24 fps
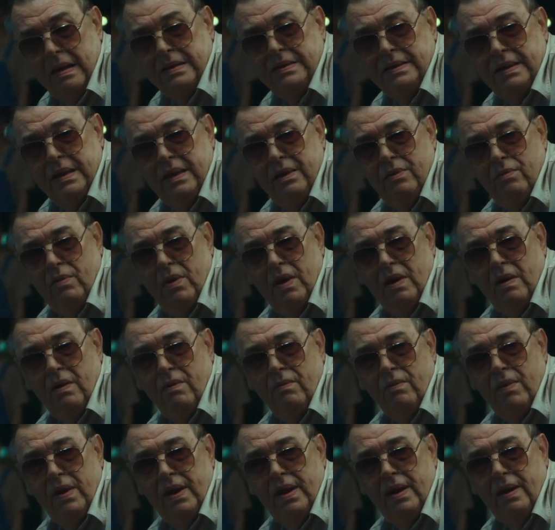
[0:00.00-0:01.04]
I see you wear
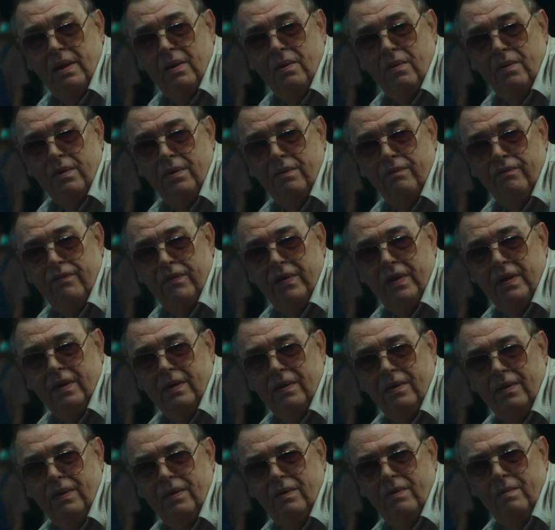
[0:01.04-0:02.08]
a ring on your
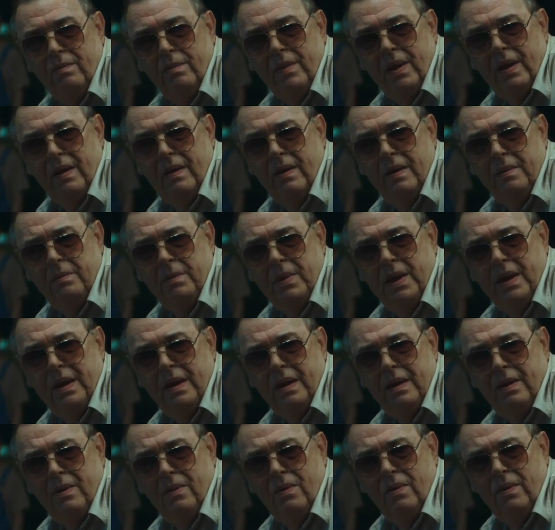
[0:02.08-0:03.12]
finger. You a married
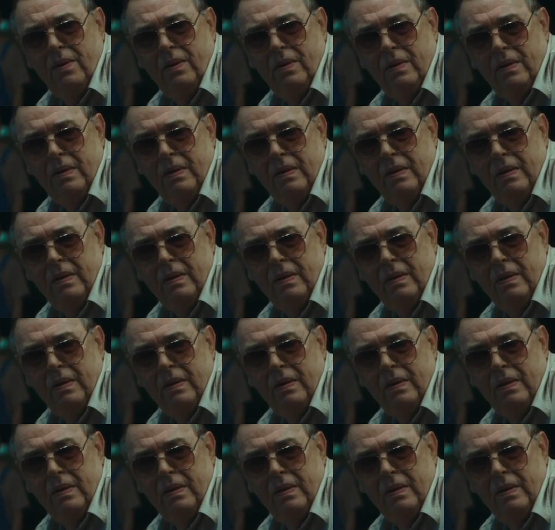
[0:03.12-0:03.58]
man, are you?